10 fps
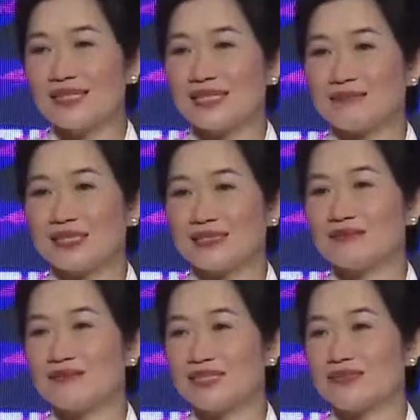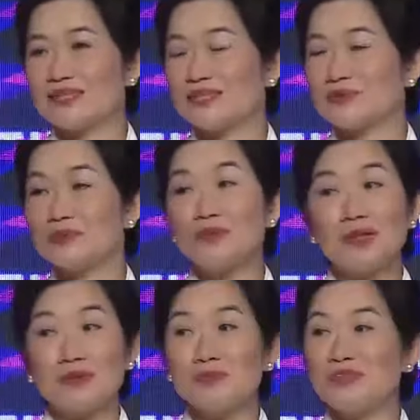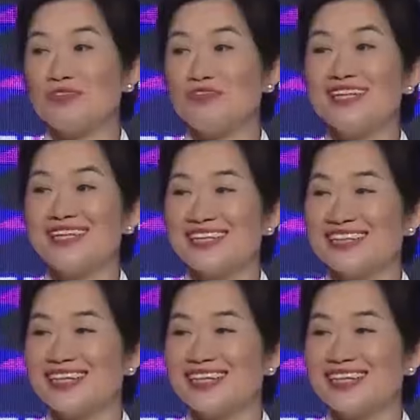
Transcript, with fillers: hype cycle matrix will probably feel it